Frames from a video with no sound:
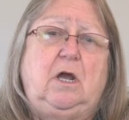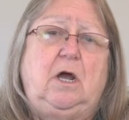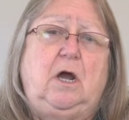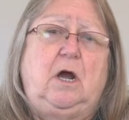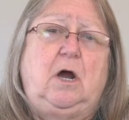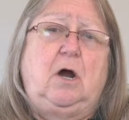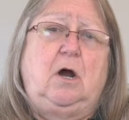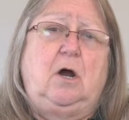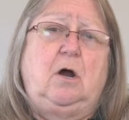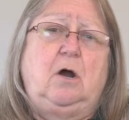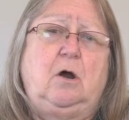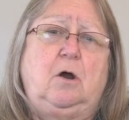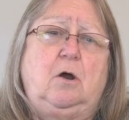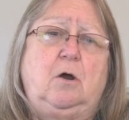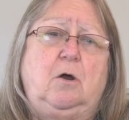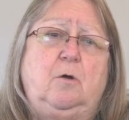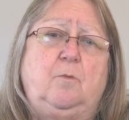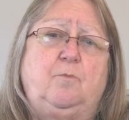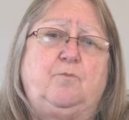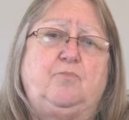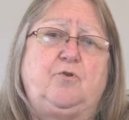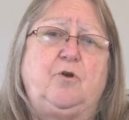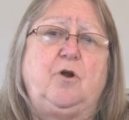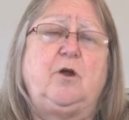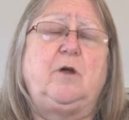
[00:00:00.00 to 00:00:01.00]
are
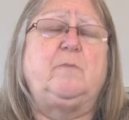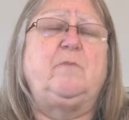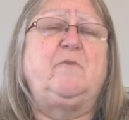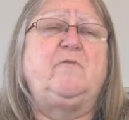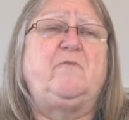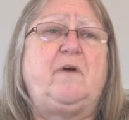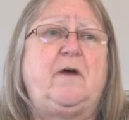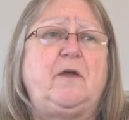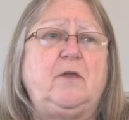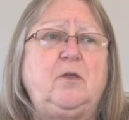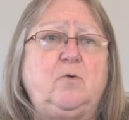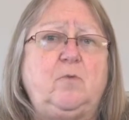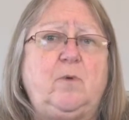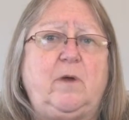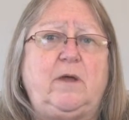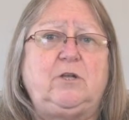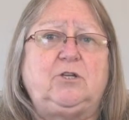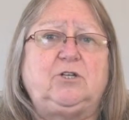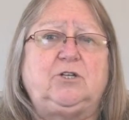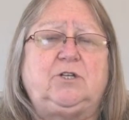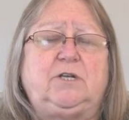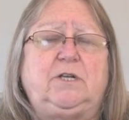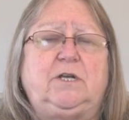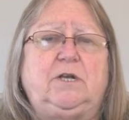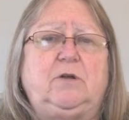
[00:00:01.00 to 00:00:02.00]
program
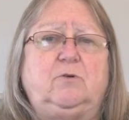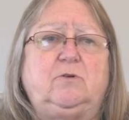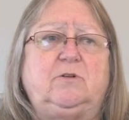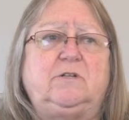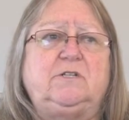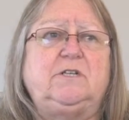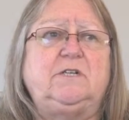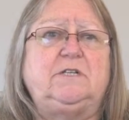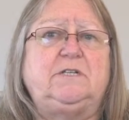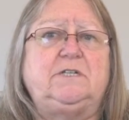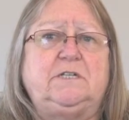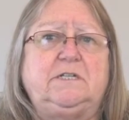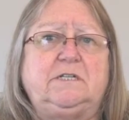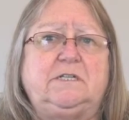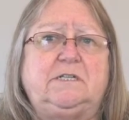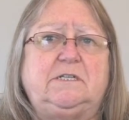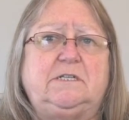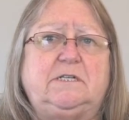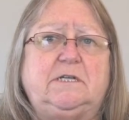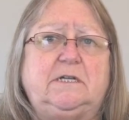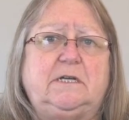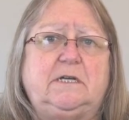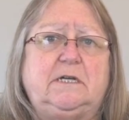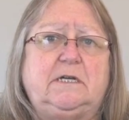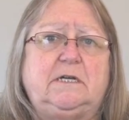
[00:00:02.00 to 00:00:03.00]
evaluation or
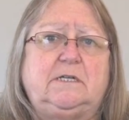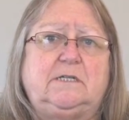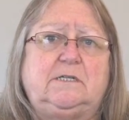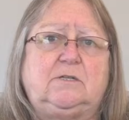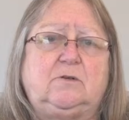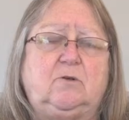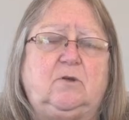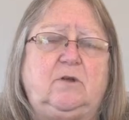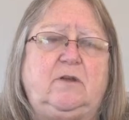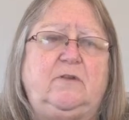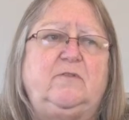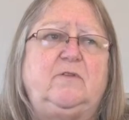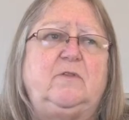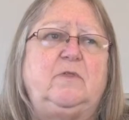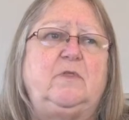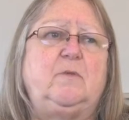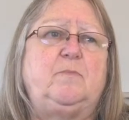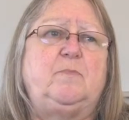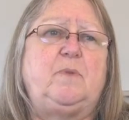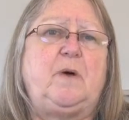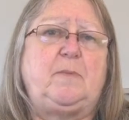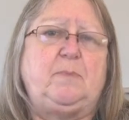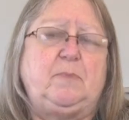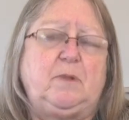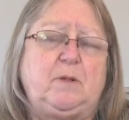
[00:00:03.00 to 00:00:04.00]
statistics or even the
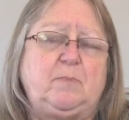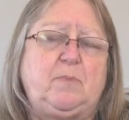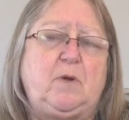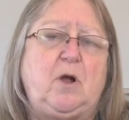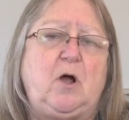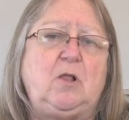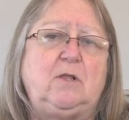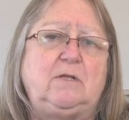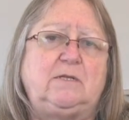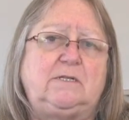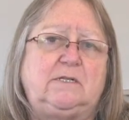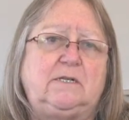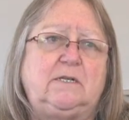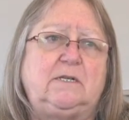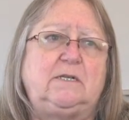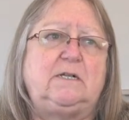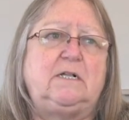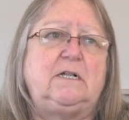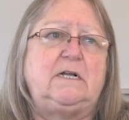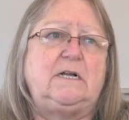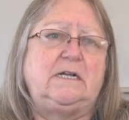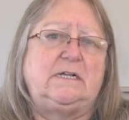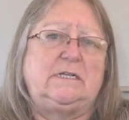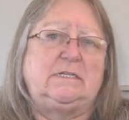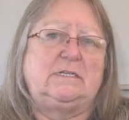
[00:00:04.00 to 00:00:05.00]
public policy
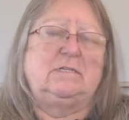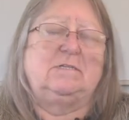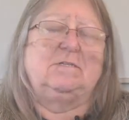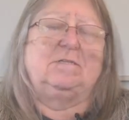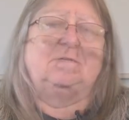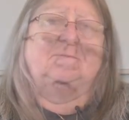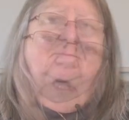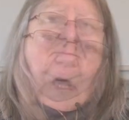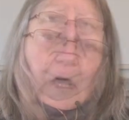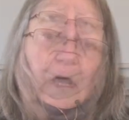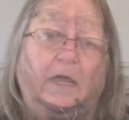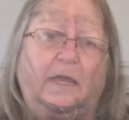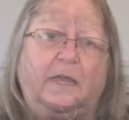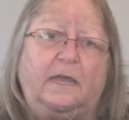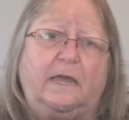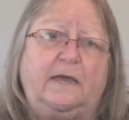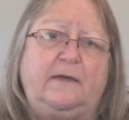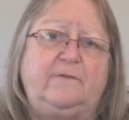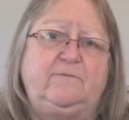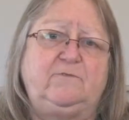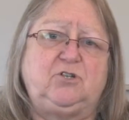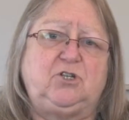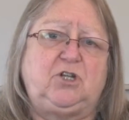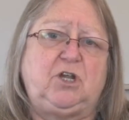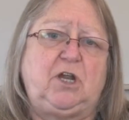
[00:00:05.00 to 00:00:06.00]
class. I
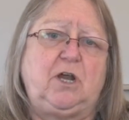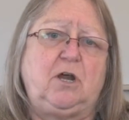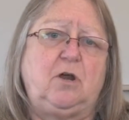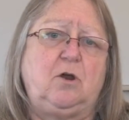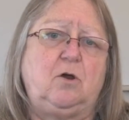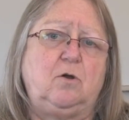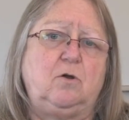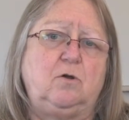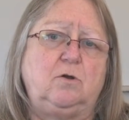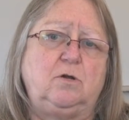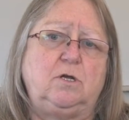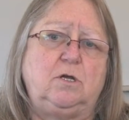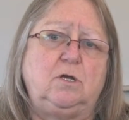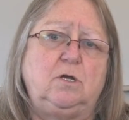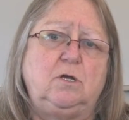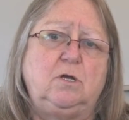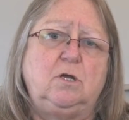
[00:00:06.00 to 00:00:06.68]
have chaired